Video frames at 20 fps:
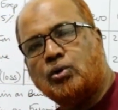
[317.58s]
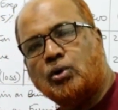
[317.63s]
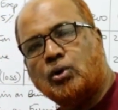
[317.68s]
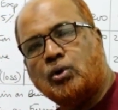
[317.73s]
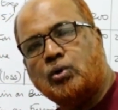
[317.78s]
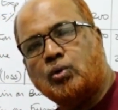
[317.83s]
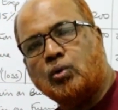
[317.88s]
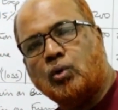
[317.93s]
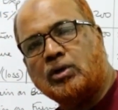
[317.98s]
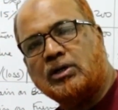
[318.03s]
So
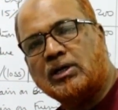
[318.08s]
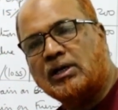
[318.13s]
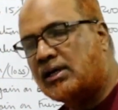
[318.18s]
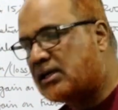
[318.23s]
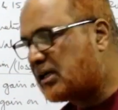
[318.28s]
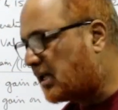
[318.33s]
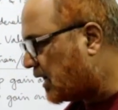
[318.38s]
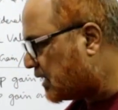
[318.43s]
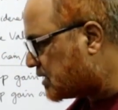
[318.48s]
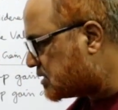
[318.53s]

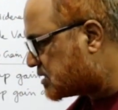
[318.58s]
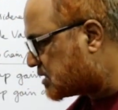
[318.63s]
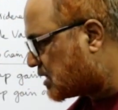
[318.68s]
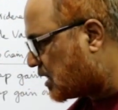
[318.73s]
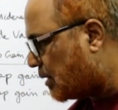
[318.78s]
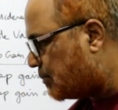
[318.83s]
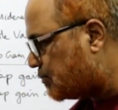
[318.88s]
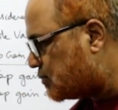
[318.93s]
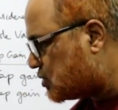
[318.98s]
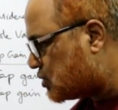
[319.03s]
total tax
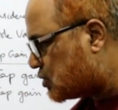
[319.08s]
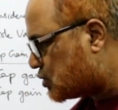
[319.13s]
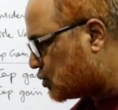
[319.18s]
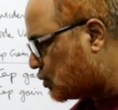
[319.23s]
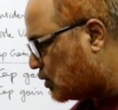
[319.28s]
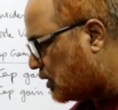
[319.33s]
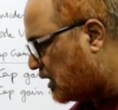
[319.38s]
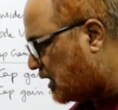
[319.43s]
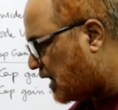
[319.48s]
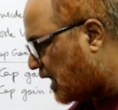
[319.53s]
comes
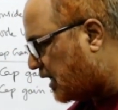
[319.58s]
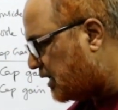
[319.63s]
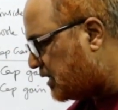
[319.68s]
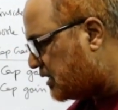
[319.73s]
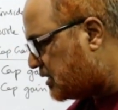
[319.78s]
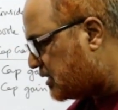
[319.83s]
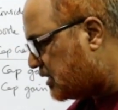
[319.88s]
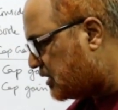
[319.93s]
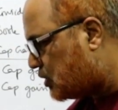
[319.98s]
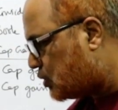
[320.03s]
to
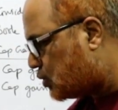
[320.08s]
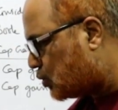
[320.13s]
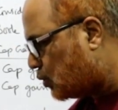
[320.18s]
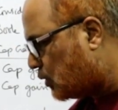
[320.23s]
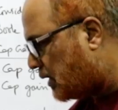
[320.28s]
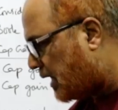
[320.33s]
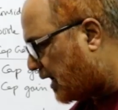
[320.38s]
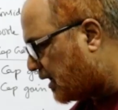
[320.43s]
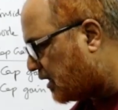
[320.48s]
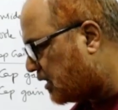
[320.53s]
92
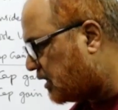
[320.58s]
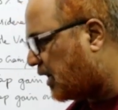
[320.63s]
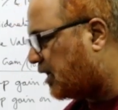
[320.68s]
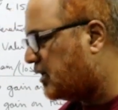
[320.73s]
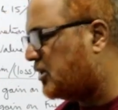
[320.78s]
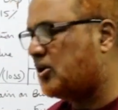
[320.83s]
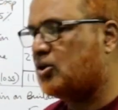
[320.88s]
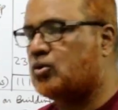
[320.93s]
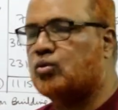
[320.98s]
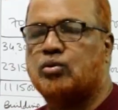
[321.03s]
lakh
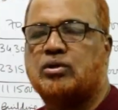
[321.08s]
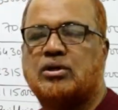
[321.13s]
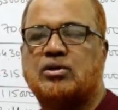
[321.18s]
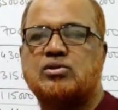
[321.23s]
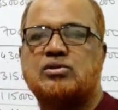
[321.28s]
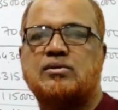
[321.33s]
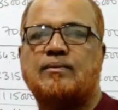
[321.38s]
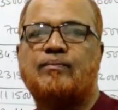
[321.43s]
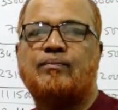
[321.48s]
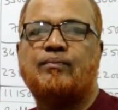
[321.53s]
92
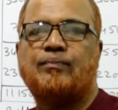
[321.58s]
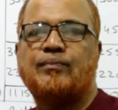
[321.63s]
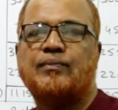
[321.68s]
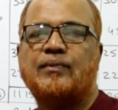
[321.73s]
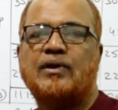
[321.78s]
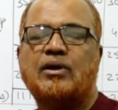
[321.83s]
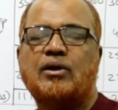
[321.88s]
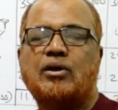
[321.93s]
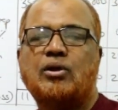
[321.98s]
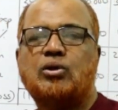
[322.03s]
thousand.
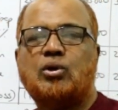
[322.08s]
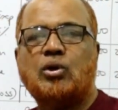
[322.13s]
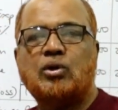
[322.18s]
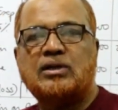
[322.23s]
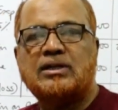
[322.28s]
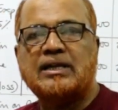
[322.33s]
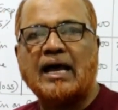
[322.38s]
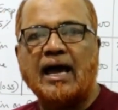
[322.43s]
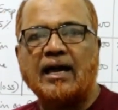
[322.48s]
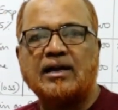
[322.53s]
The
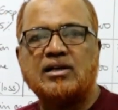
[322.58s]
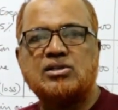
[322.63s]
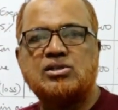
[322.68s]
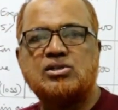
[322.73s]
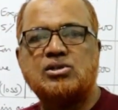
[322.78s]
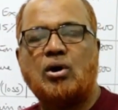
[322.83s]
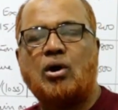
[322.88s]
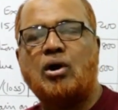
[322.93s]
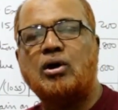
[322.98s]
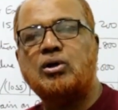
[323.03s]

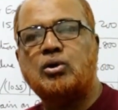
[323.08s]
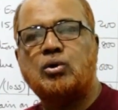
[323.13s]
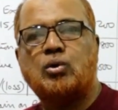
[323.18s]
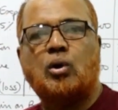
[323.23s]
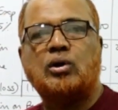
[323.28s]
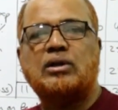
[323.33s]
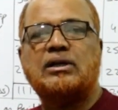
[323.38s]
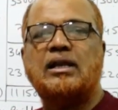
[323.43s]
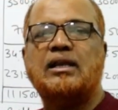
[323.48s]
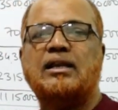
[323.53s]
tax on
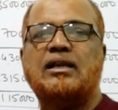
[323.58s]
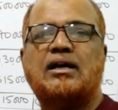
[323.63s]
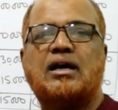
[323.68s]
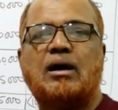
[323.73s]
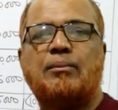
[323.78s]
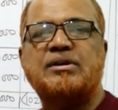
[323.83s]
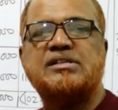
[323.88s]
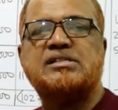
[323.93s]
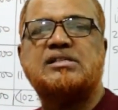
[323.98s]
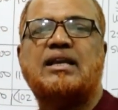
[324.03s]
total
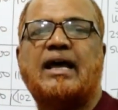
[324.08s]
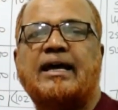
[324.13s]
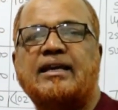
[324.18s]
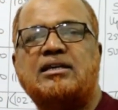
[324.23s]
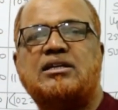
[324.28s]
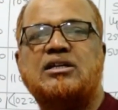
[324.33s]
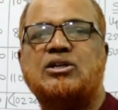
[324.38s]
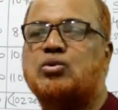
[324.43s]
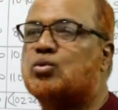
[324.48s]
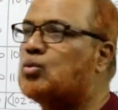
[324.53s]
income is
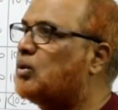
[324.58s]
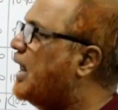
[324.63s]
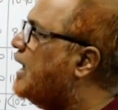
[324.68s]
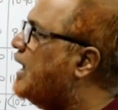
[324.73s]
92